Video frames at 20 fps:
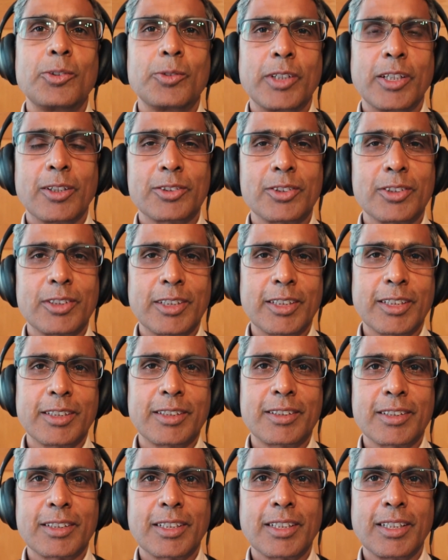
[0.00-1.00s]
We also
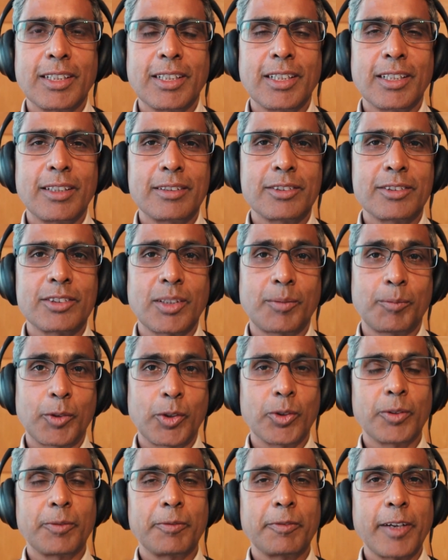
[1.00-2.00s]
need
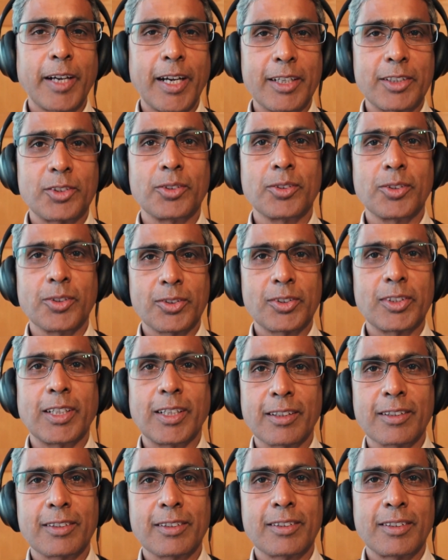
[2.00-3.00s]
some good fats, so those
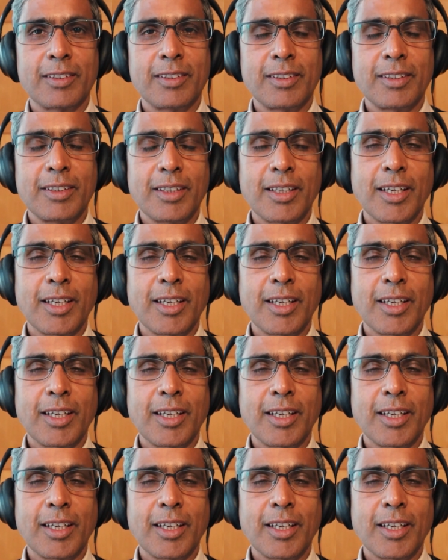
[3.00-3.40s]
things